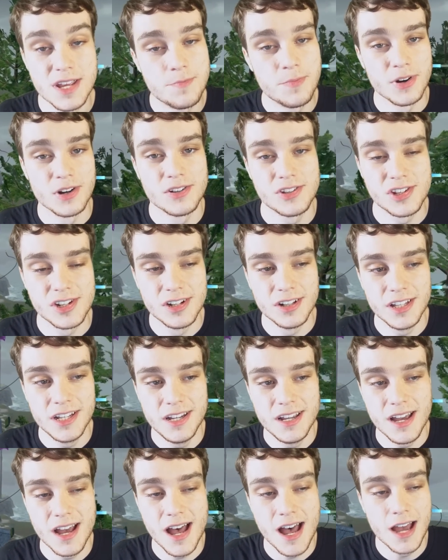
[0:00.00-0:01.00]

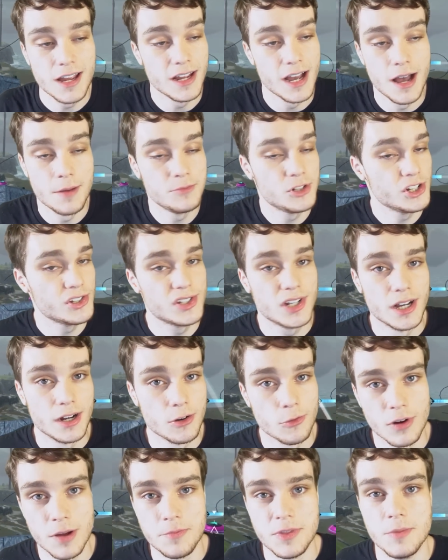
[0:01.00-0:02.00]
personally, I'm just
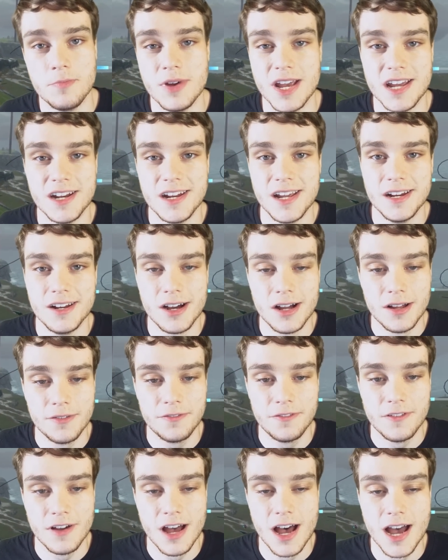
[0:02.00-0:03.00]
gonna rip the band-aid
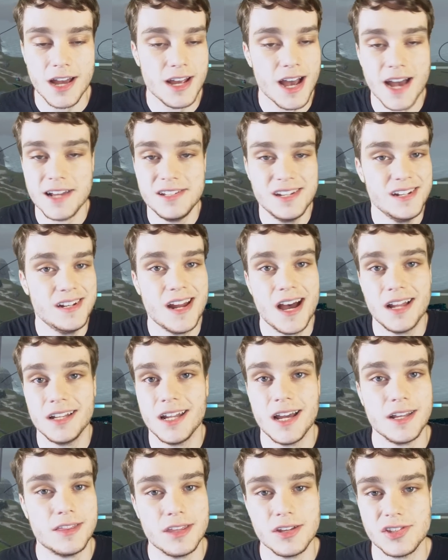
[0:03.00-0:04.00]
off. I did not
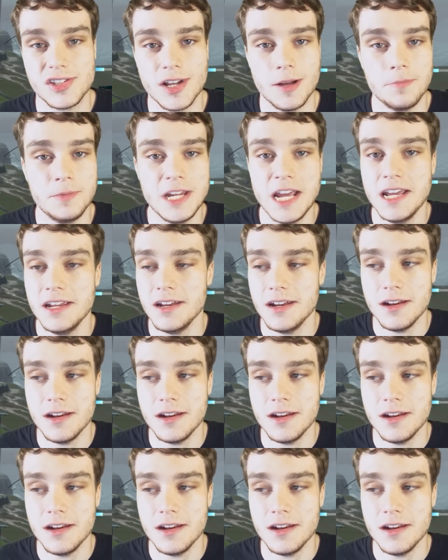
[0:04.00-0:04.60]
like this update